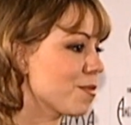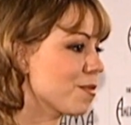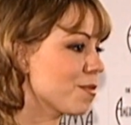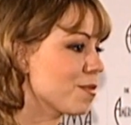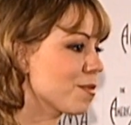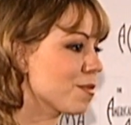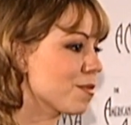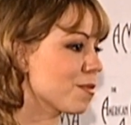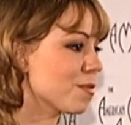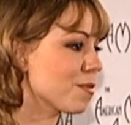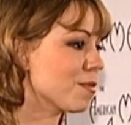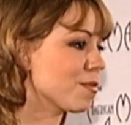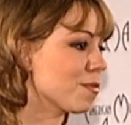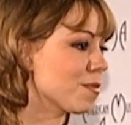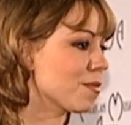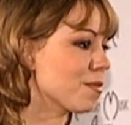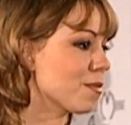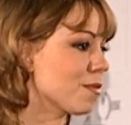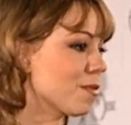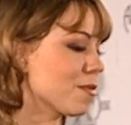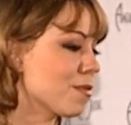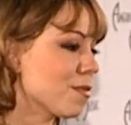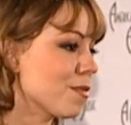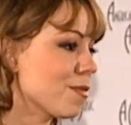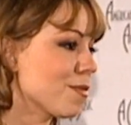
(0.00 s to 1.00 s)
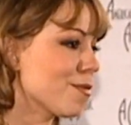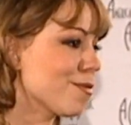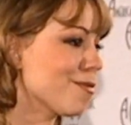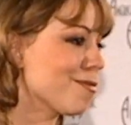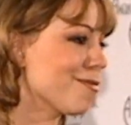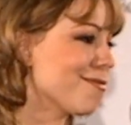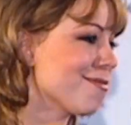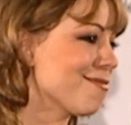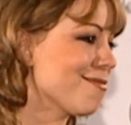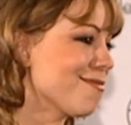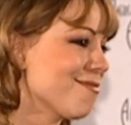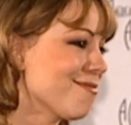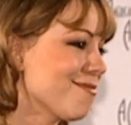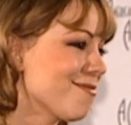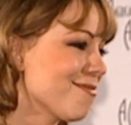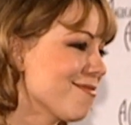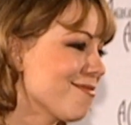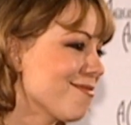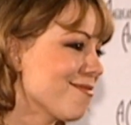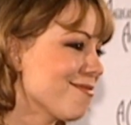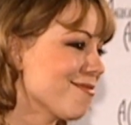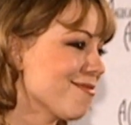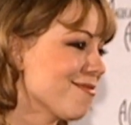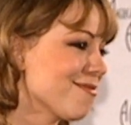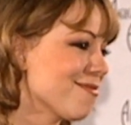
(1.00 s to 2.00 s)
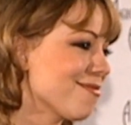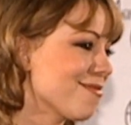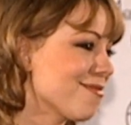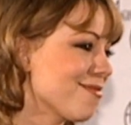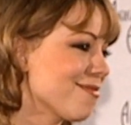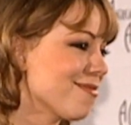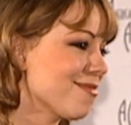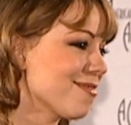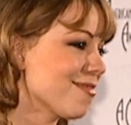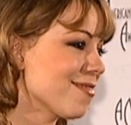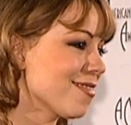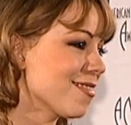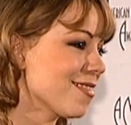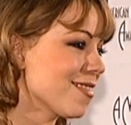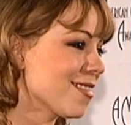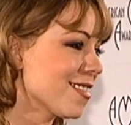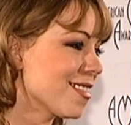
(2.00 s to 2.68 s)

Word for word: TV help the success of Dynasty?